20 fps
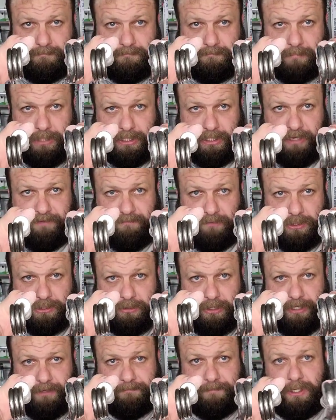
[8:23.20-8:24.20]
Big difference,
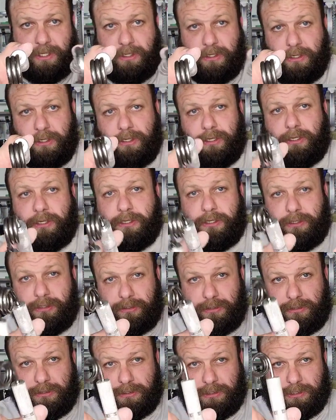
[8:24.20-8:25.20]
right?
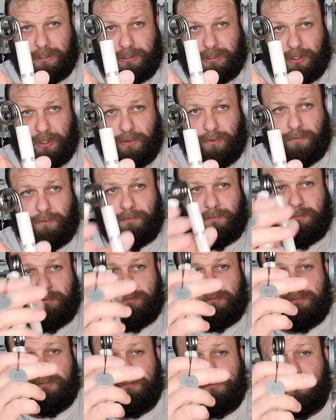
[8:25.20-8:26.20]
So,
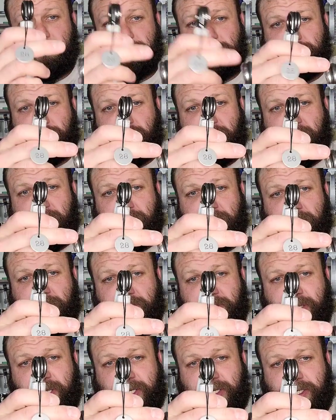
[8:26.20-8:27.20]
spring
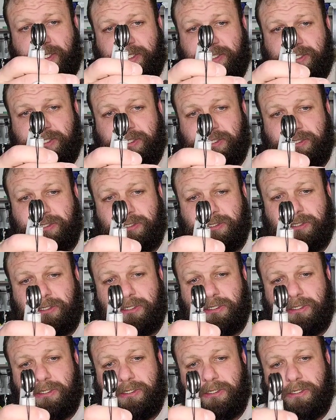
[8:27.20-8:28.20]
thickness
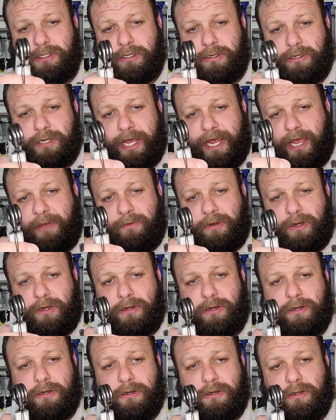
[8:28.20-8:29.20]
or
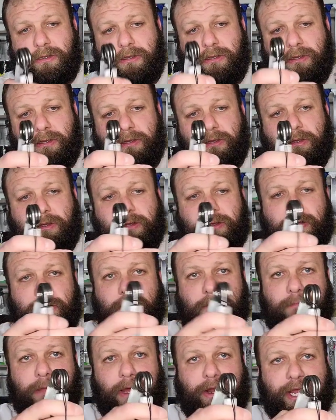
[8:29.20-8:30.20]
diameter,
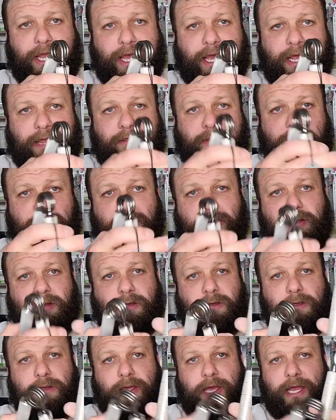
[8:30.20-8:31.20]
mounting height,
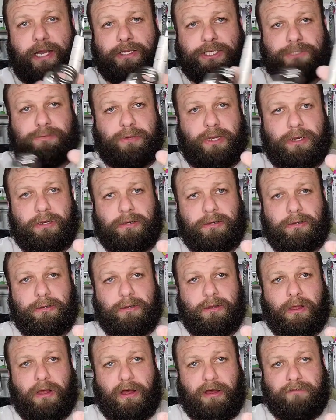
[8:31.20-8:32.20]
handle spread.
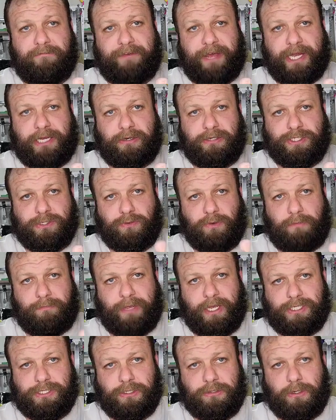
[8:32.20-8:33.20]
All factors in what
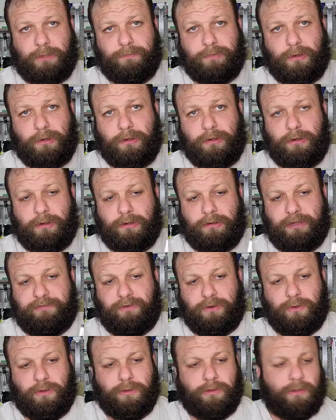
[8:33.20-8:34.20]
makes a gripper
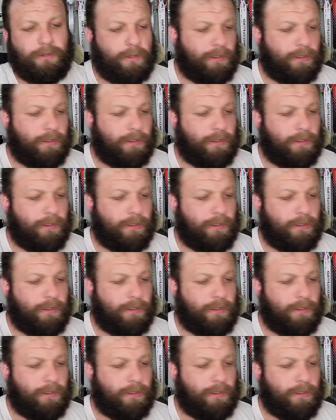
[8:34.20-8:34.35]
difficult.